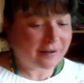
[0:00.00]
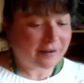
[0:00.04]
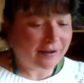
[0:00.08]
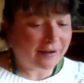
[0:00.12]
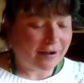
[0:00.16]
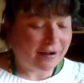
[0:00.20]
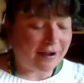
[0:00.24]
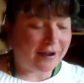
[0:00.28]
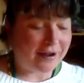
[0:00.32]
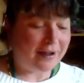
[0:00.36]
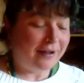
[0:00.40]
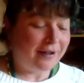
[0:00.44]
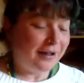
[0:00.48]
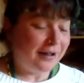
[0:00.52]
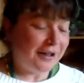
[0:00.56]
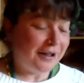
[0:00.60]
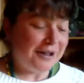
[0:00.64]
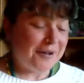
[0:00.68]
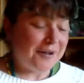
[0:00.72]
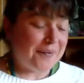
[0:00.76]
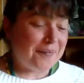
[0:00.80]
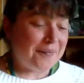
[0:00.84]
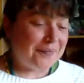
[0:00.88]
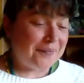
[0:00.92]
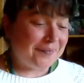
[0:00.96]
like,
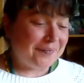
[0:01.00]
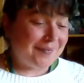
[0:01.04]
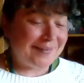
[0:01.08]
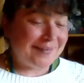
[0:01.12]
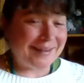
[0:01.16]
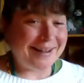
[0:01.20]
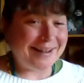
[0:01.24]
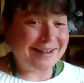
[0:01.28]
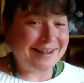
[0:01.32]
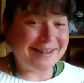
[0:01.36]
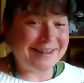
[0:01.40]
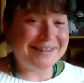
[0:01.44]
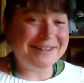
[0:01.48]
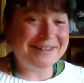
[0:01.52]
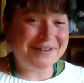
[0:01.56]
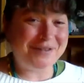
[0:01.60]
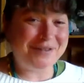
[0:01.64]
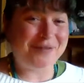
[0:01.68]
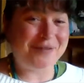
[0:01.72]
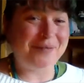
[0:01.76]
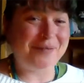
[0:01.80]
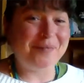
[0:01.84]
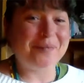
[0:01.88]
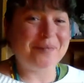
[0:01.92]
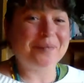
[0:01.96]
it's
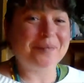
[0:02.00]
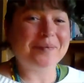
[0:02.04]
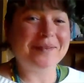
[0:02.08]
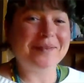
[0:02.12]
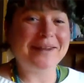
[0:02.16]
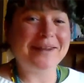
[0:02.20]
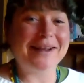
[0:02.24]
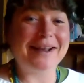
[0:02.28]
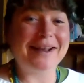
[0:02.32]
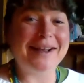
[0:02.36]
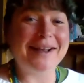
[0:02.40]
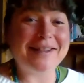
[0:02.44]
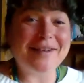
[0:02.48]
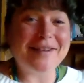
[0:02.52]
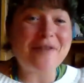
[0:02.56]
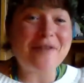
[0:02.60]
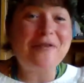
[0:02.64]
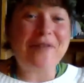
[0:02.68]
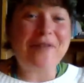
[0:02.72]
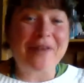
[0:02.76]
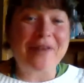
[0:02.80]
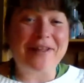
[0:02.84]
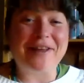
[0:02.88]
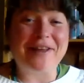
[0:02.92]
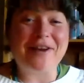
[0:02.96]
it's a
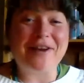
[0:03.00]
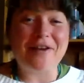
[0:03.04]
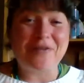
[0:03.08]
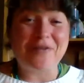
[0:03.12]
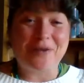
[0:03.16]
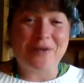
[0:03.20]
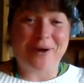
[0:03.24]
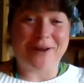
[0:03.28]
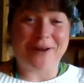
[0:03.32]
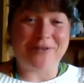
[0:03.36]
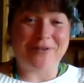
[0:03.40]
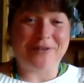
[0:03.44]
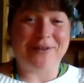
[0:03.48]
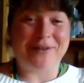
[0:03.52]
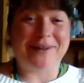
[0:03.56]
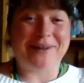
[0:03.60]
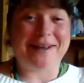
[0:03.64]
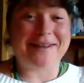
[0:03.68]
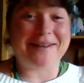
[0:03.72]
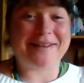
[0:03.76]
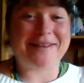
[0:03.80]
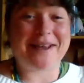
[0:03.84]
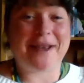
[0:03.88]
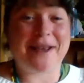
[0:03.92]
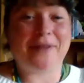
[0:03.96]
feeling of
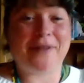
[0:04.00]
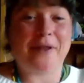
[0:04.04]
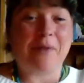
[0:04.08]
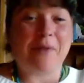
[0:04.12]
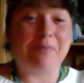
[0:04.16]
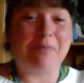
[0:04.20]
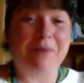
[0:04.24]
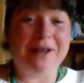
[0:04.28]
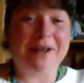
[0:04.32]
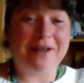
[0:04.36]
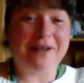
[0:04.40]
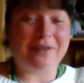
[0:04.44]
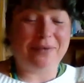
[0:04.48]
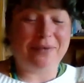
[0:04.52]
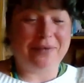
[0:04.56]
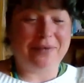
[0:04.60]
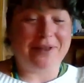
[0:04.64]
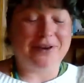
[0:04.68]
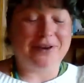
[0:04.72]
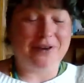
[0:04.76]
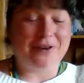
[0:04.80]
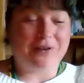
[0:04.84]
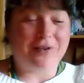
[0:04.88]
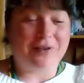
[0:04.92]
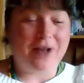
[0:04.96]
gratefulness and like peace
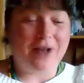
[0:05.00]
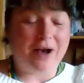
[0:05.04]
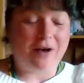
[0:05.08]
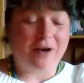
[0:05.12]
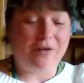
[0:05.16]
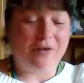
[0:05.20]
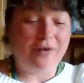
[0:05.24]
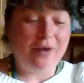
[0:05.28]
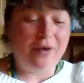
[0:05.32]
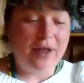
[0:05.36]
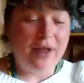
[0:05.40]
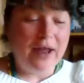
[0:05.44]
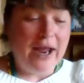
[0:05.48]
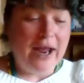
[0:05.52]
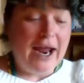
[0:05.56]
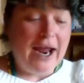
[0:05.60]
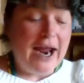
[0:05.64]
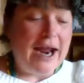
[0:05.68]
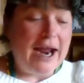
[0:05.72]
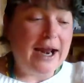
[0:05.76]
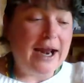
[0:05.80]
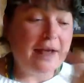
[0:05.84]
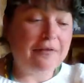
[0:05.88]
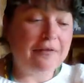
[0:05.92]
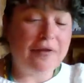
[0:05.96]
within yourself.
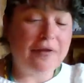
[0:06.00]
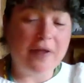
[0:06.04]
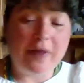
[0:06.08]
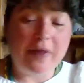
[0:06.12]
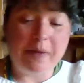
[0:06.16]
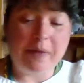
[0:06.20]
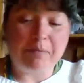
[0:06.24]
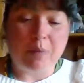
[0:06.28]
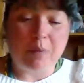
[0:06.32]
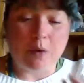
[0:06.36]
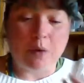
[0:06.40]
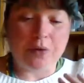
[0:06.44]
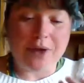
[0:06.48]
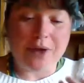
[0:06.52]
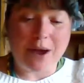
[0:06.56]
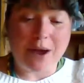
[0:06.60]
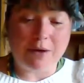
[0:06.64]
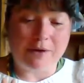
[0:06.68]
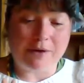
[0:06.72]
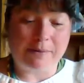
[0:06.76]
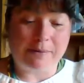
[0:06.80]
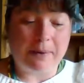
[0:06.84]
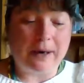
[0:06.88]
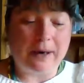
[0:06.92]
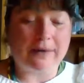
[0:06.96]
And I feel like both
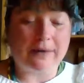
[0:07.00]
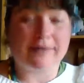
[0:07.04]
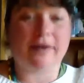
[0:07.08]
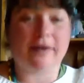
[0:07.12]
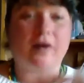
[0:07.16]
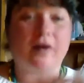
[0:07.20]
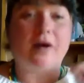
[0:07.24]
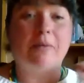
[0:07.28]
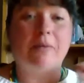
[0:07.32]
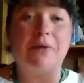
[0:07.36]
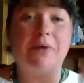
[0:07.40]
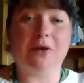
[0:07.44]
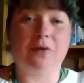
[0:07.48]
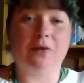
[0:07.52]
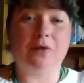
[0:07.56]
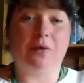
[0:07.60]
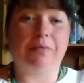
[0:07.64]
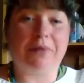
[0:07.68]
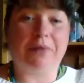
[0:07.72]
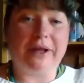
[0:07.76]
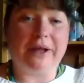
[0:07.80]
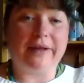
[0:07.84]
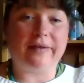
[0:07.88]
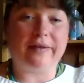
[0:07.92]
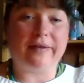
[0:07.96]
counterparts are coming to a
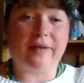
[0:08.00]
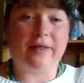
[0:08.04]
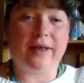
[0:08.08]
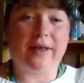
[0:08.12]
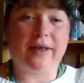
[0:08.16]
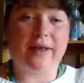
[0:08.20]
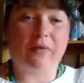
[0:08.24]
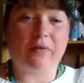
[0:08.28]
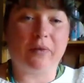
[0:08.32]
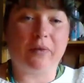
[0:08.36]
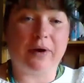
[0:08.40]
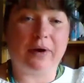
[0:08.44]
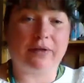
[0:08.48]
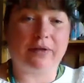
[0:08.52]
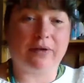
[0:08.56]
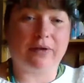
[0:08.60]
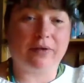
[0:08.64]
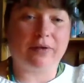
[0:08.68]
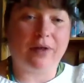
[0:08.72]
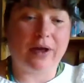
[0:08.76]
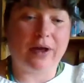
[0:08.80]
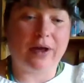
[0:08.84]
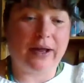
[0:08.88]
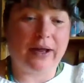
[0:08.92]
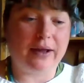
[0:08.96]
place in this where they're
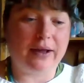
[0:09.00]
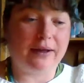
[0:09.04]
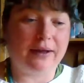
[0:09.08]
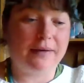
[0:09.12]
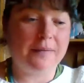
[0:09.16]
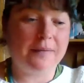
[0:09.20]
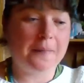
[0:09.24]
like